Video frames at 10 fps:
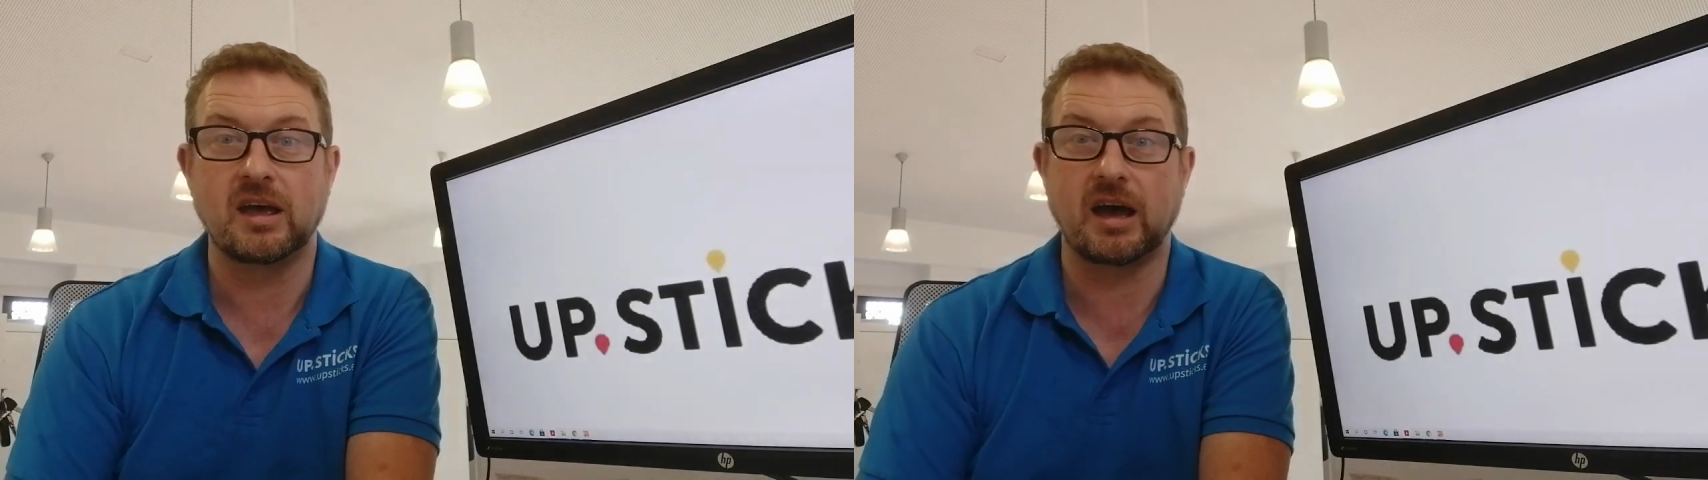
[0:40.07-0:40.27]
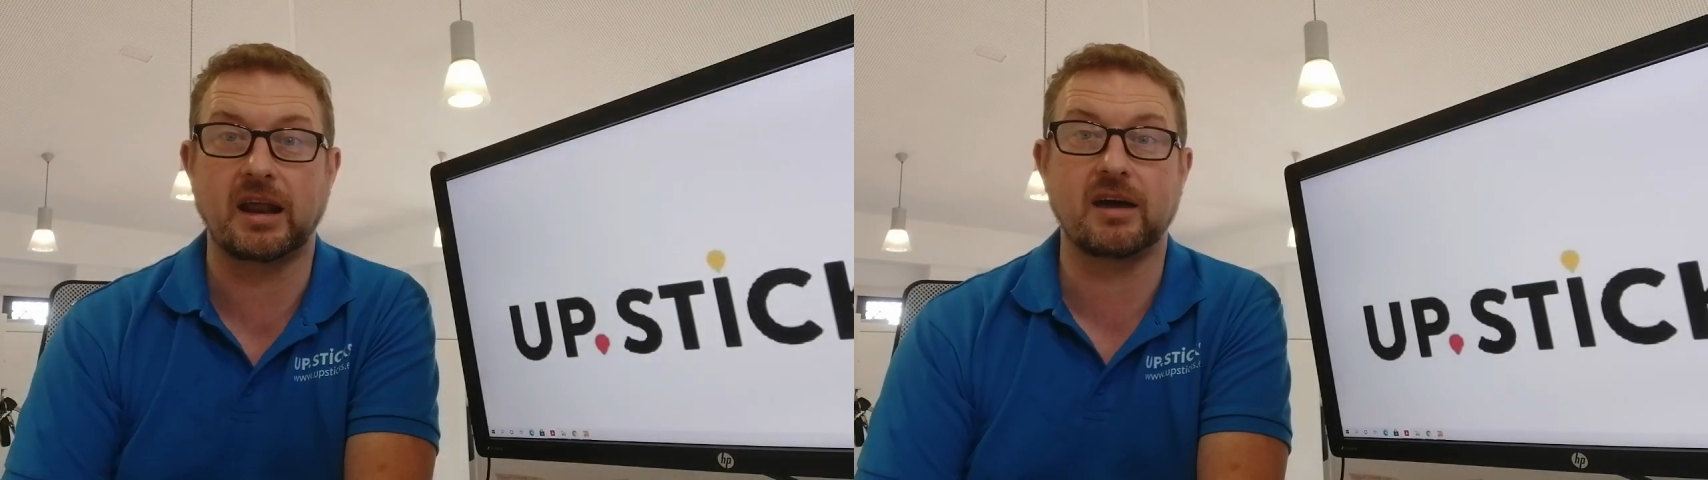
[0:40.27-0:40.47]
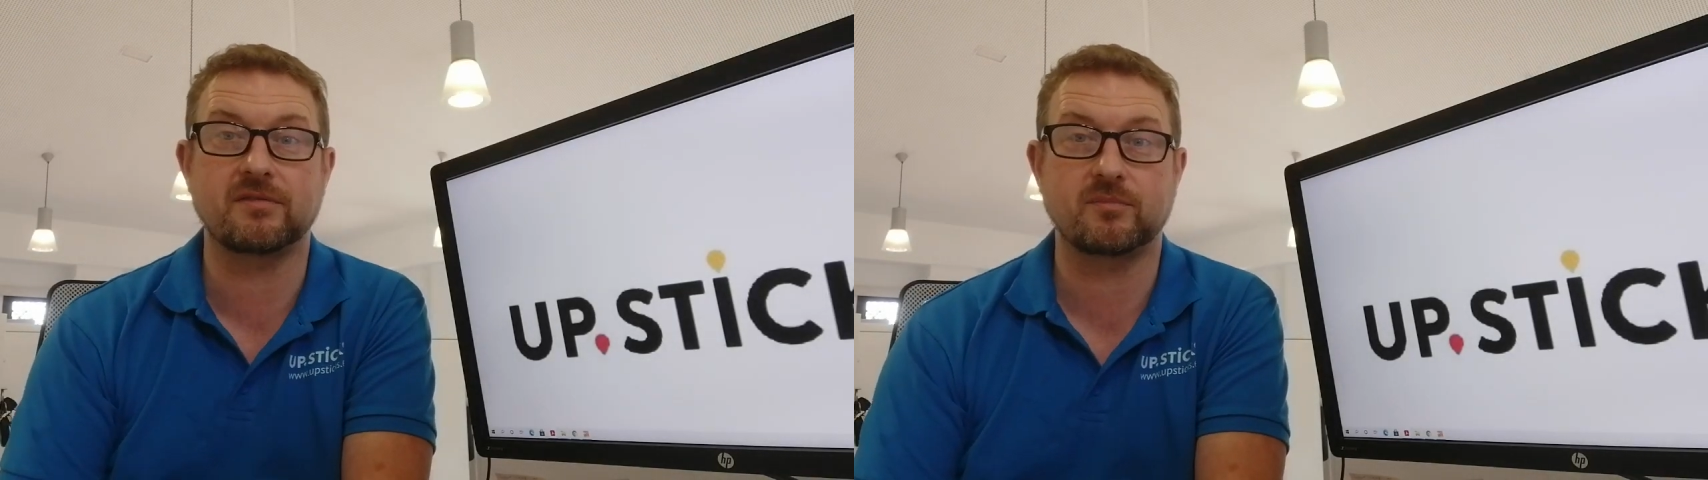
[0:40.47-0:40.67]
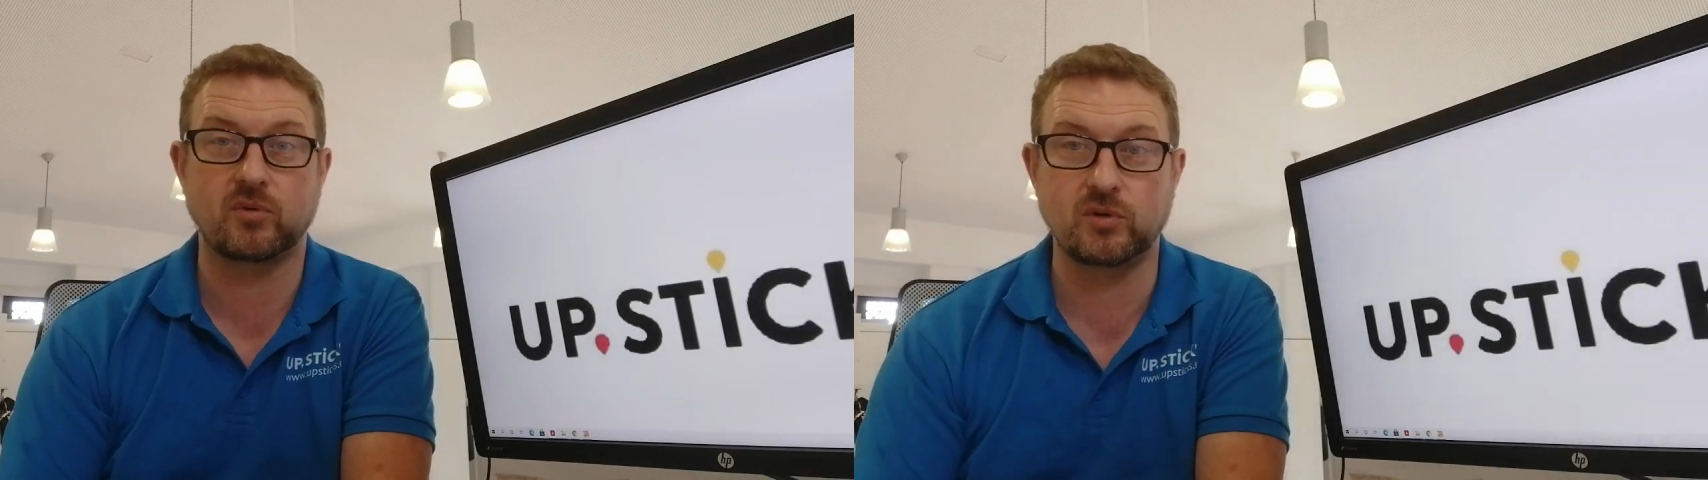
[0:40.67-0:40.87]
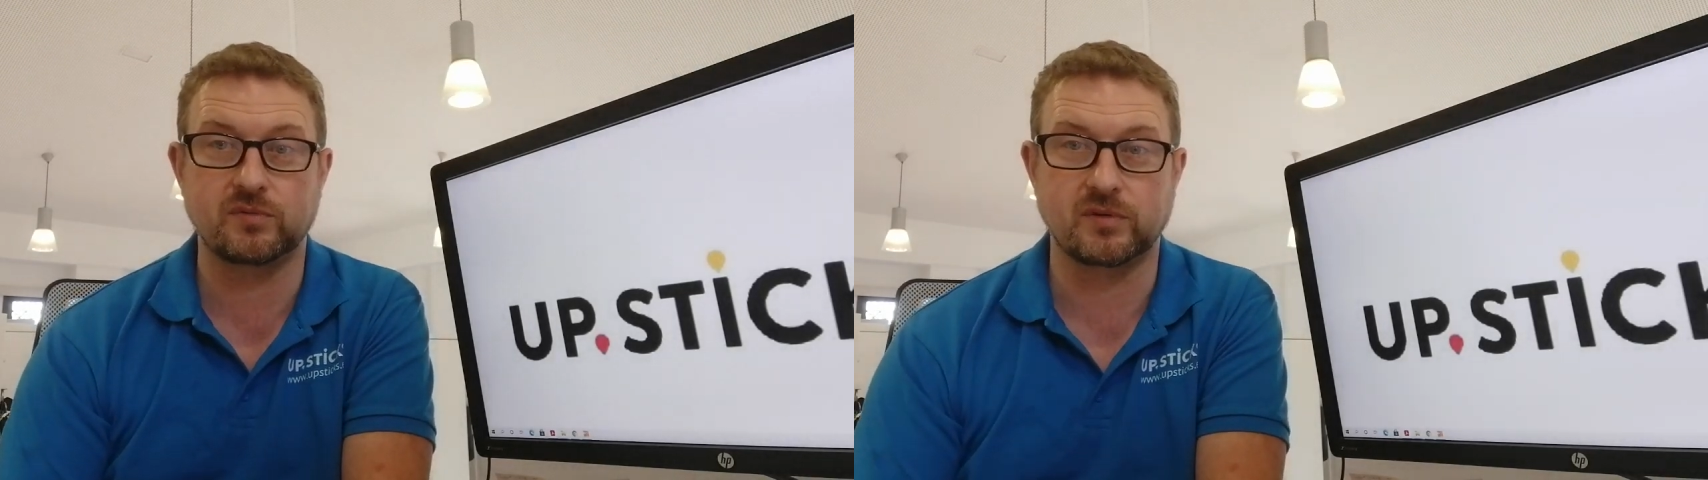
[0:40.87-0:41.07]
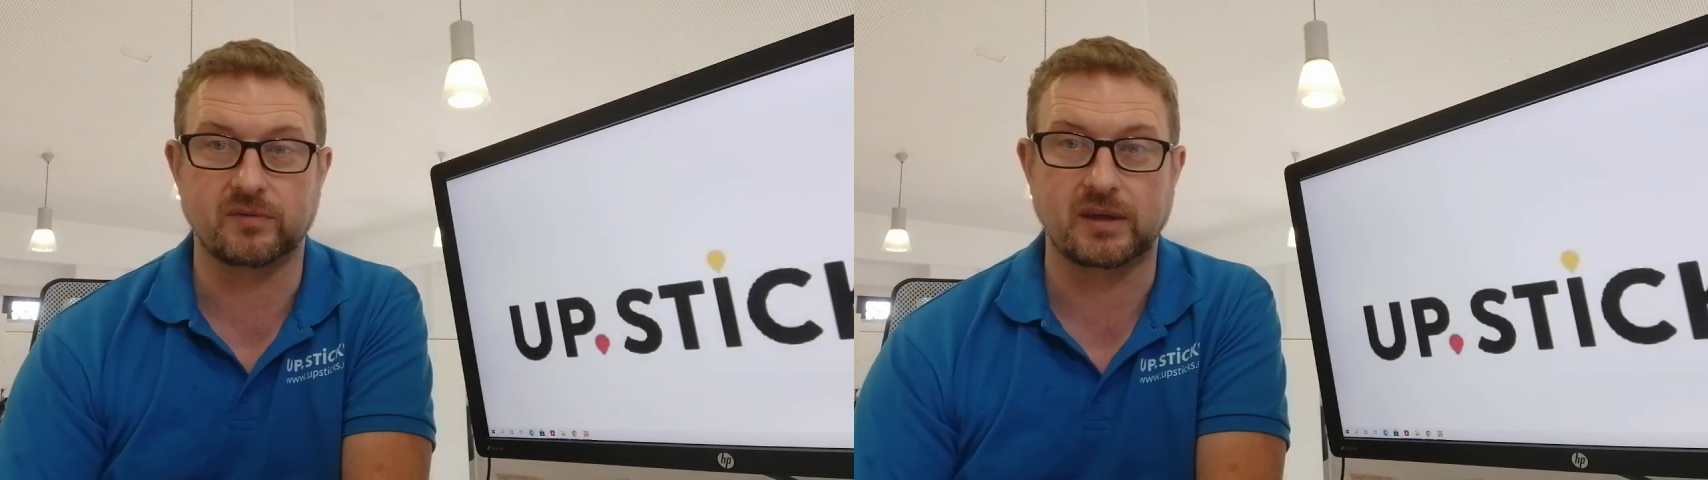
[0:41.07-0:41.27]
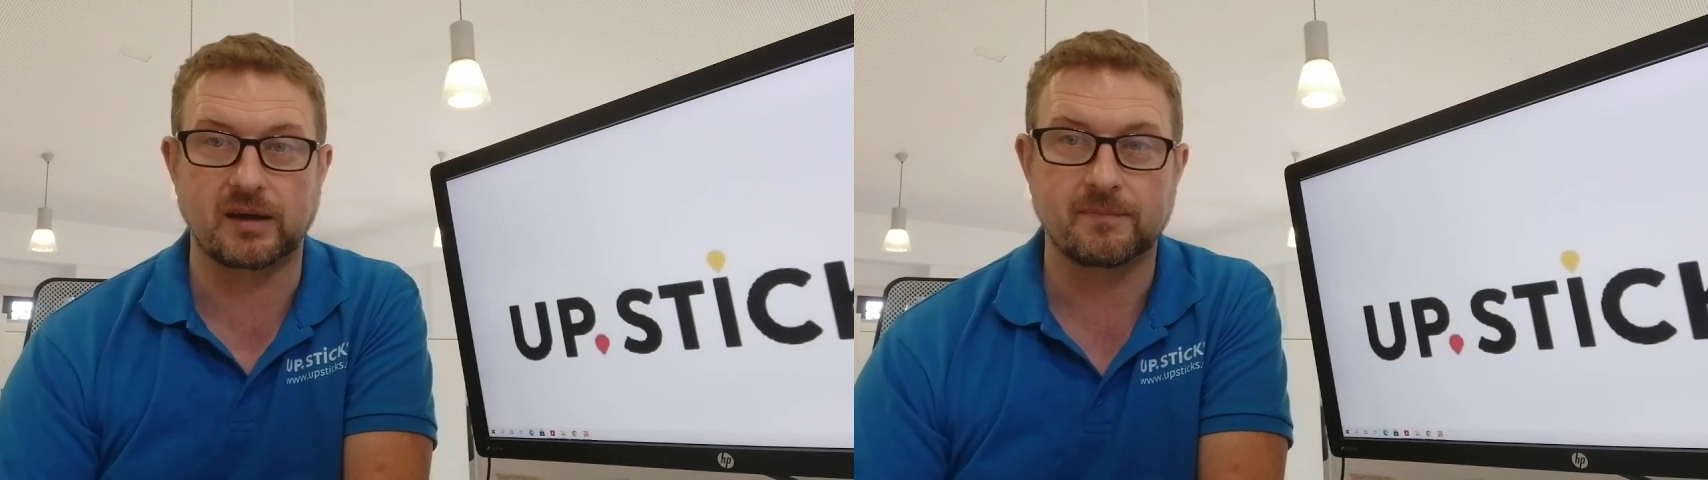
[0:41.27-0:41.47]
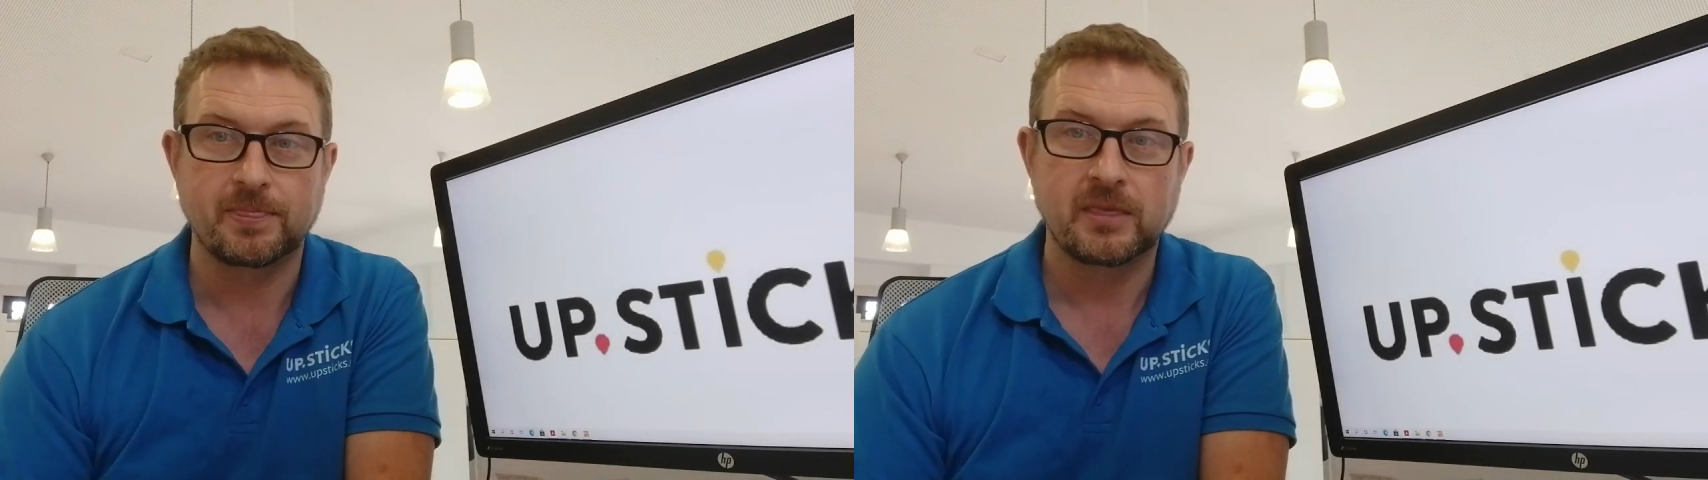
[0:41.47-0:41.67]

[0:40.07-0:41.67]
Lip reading: and have proof of that.